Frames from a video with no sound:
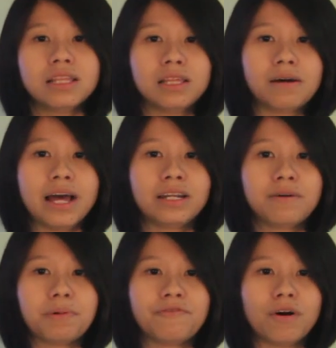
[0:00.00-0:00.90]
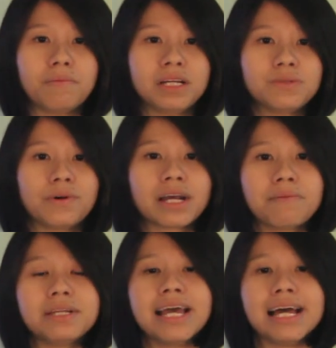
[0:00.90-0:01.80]
The added performance will
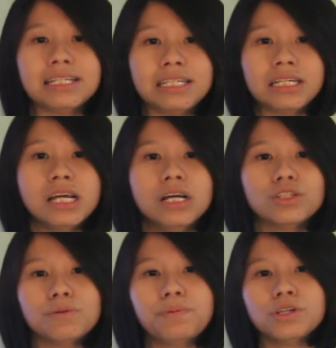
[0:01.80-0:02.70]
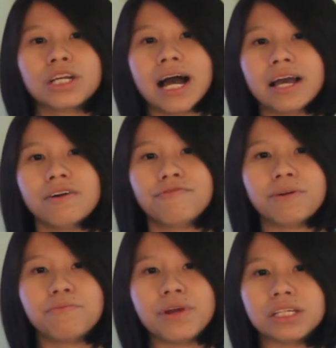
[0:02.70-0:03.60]
come in handy to push higher
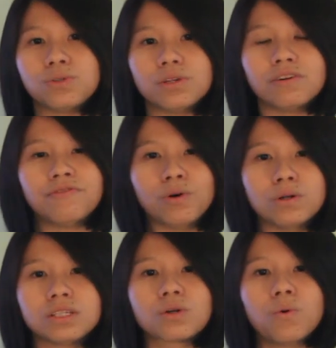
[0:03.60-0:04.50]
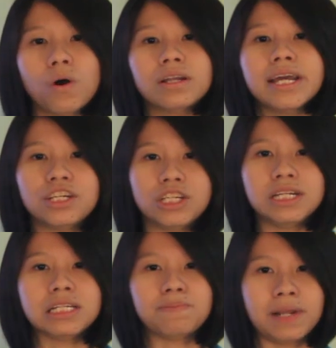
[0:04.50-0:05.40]
frame rates to the phone's Quad HD
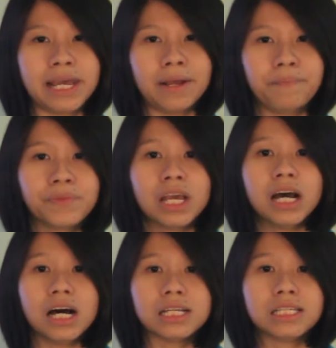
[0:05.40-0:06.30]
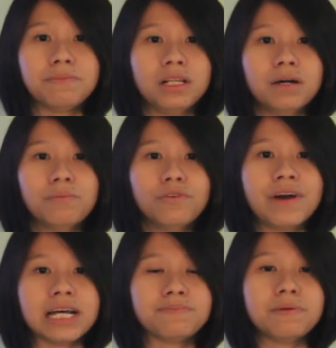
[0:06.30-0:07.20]
display. A similar move
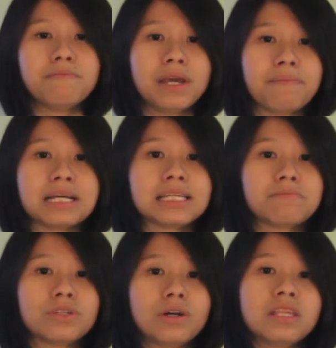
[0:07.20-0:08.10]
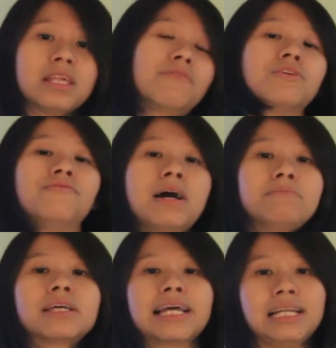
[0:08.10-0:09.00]
has been made by Samsung in their
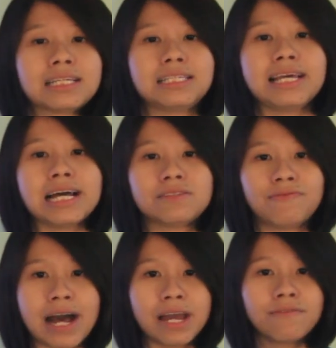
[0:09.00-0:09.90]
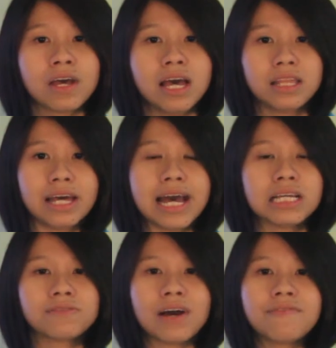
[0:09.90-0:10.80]
revamped Galaxy S5, the
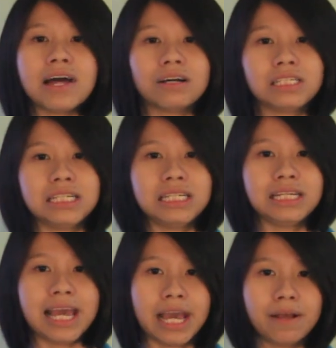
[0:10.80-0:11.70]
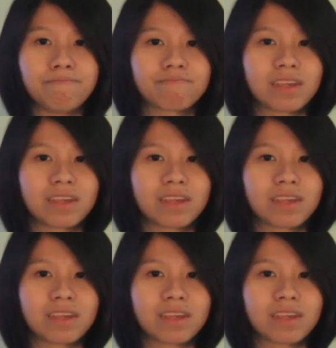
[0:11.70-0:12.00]
S5 LTEA.